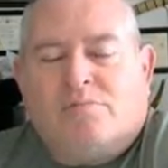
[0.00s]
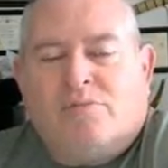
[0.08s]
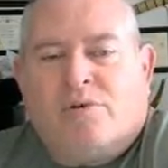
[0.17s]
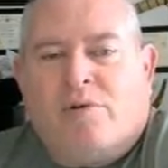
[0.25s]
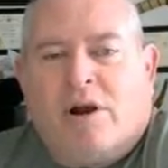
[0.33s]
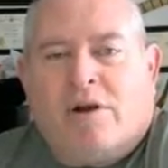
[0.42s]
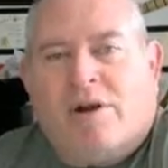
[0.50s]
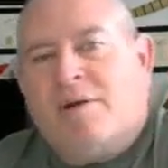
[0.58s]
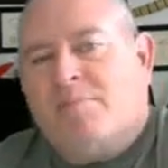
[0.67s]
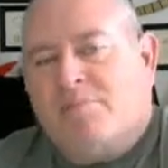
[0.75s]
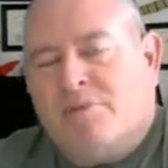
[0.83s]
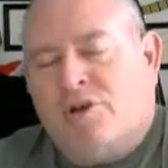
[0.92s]
require,
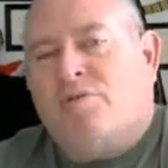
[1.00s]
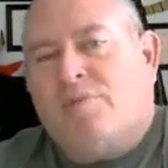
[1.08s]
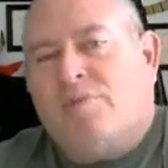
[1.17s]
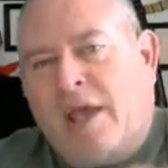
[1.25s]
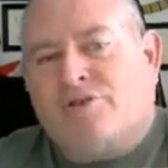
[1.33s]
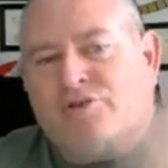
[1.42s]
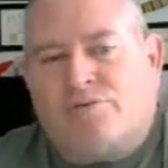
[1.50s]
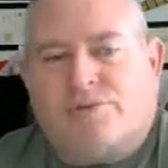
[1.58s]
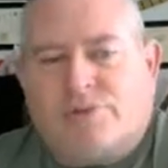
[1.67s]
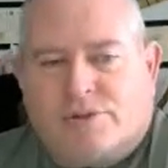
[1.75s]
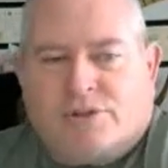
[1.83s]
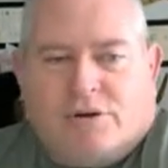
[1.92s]

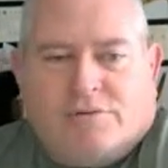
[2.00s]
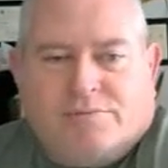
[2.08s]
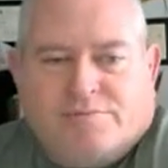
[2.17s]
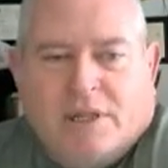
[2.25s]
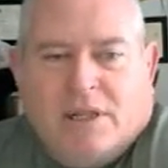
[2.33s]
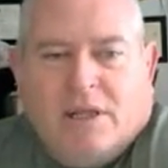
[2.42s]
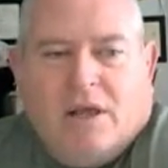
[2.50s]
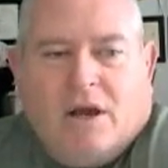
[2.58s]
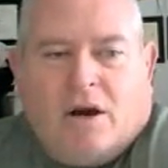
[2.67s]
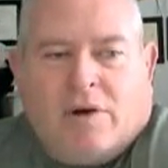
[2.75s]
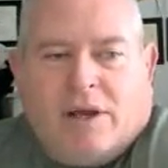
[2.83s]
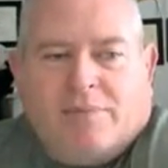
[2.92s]
answers. So,
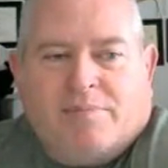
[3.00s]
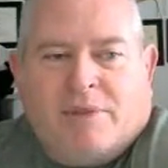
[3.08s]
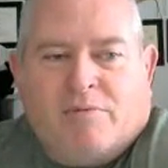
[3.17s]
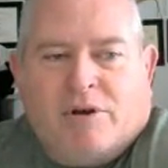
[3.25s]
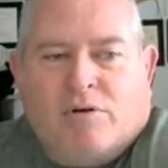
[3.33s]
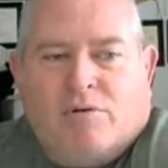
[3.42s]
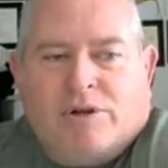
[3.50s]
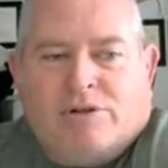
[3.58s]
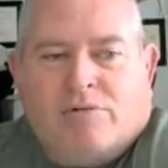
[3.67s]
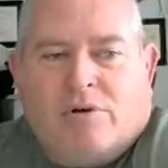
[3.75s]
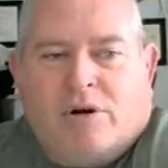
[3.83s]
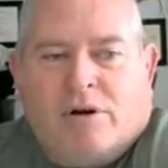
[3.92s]
all right, then we go
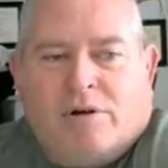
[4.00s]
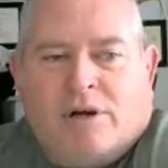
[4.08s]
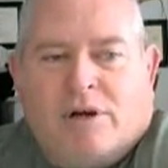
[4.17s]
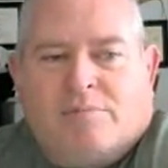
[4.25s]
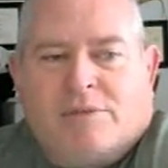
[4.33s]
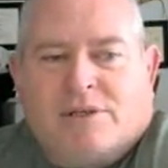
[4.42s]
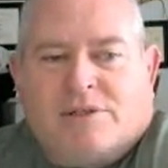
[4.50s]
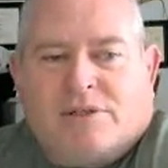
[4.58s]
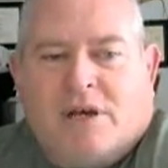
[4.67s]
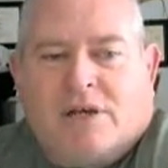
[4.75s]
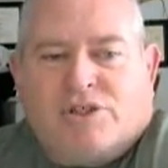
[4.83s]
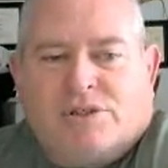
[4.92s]
into our
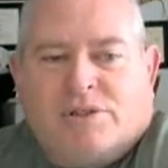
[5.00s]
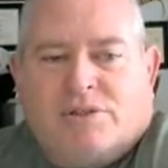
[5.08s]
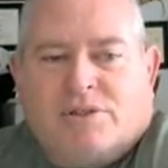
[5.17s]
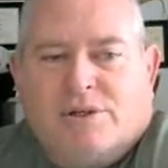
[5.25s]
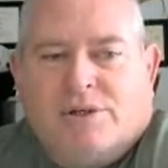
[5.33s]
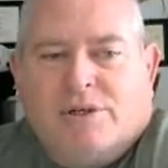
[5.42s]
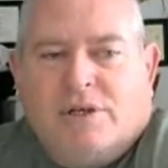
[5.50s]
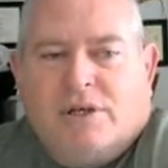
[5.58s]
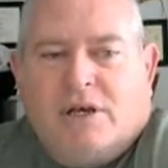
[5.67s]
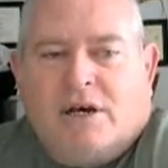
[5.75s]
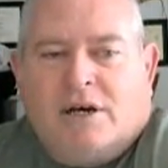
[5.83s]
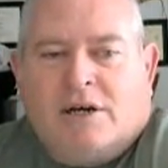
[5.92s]
discussions.
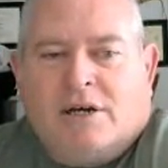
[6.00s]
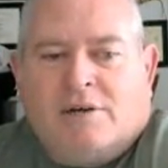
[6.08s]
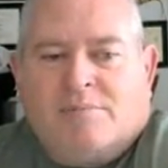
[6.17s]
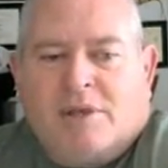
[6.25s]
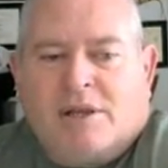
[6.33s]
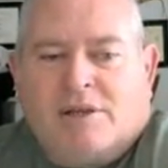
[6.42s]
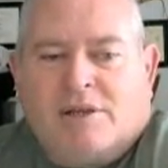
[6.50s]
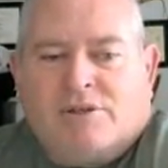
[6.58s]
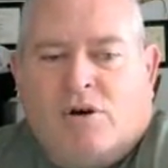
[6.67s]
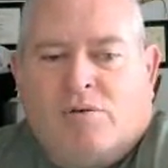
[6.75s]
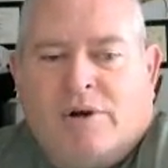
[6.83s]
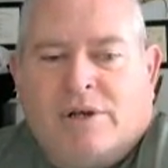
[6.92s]
And as
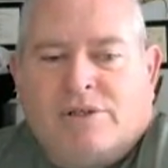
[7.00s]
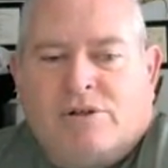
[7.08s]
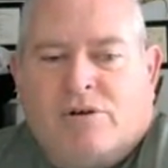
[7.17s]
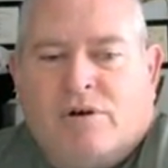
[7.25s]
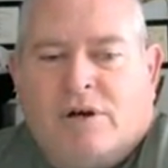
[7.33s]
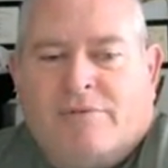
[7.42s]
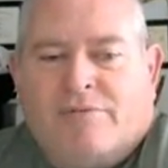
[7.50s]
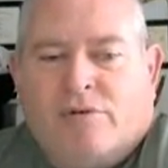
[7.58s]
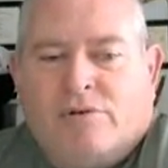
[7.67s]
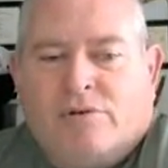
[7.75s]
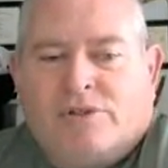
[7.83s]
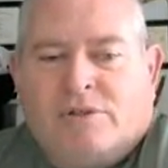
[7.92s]
always,
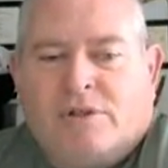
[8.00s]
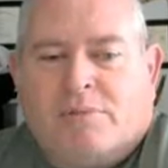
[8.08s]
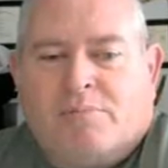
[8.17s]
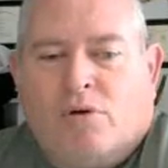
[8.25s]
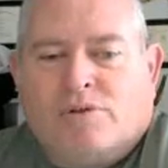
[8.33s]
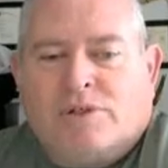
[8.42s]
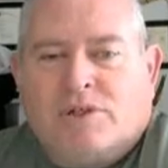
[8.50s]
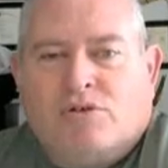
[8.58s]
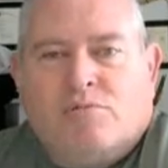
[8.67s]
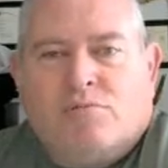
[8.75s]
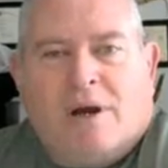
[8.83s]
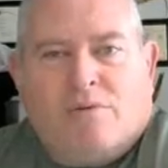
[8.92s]
first the post is
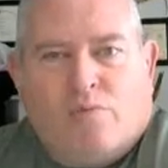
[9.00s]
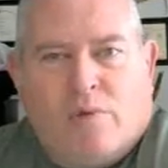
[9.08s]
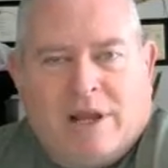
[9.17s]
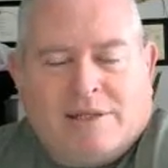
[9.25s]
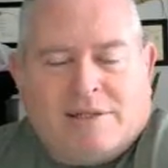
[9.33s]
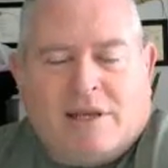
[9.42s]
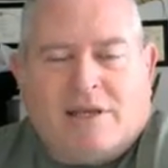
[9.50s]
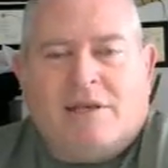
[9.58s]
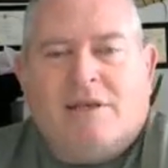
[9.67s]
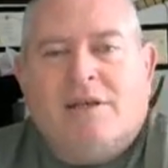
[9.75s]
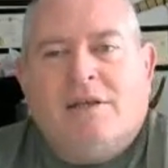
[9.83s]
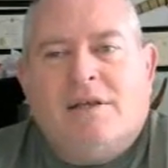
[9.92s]
due by
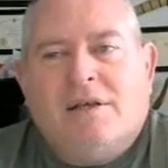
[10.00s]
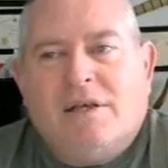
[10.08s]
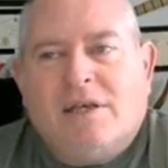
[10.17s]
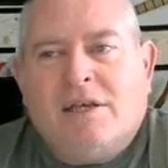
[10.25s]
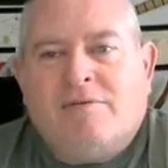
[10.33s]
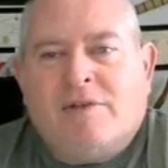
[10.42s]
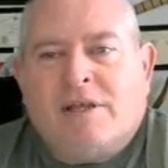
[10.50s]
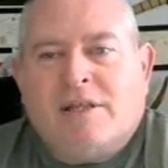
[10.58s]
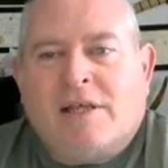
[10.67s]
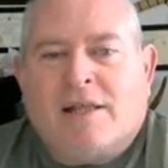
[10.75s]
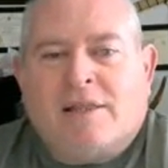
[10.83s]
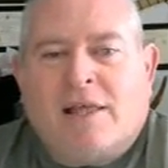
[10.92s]
Wednesday
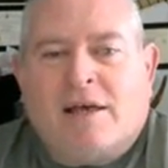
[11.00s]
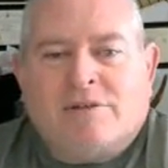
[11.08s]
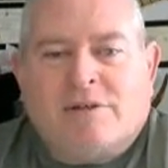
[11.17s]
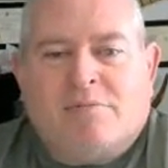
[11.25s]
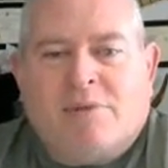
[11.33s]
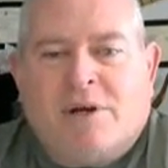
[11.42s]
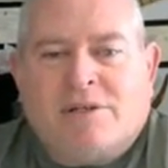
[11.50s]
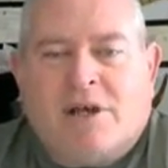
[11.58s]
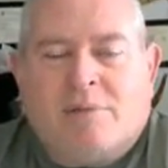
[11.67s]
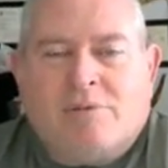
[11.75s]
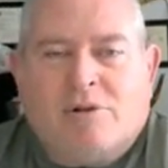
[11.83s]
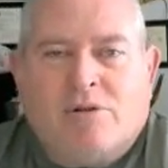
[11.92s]
evening. That allows everybody
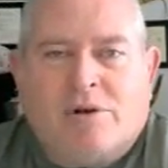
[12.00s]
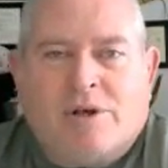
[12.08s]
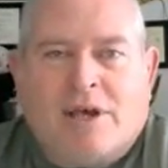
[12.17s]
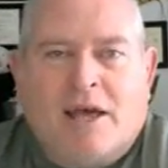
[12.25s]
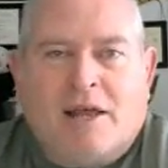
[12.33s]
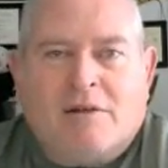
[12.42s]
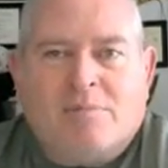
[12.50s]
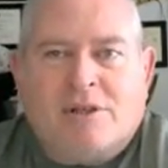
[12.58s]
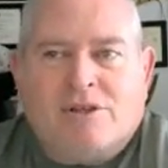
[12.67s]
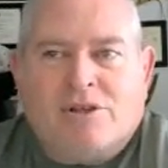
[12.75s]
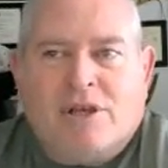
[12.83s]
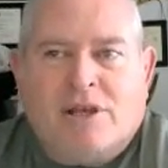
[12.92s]
time to look at them
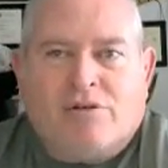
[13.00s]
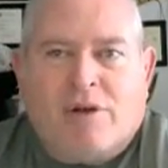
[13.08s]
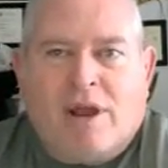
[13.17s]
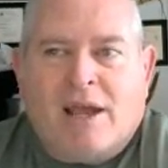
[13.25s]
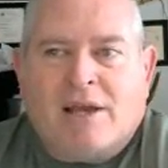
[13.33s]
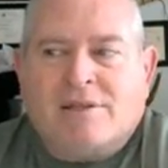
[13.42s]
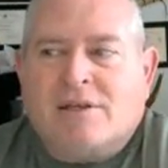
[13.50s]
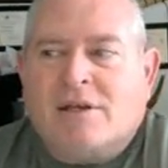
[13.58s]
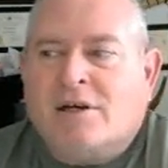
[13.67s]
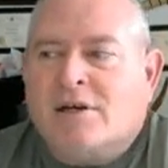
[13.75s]
and interact.